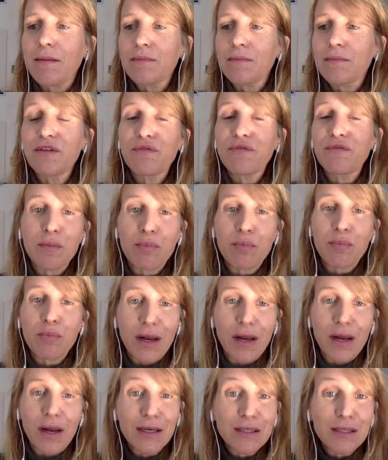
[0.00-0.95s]
different
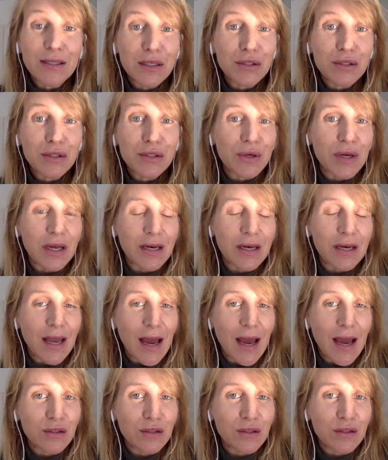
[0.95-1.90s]
products that you can
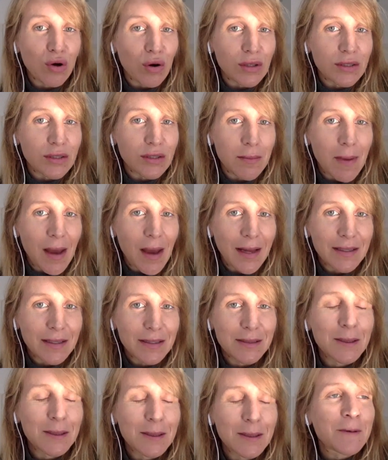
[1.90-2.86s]
get on
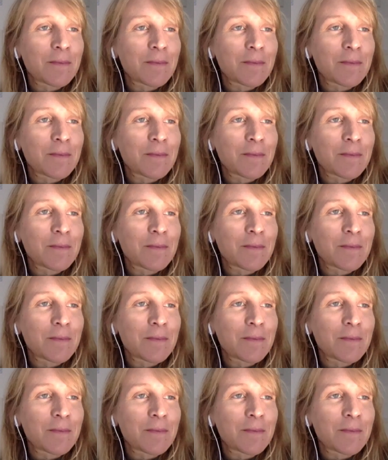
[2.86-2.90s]
demand.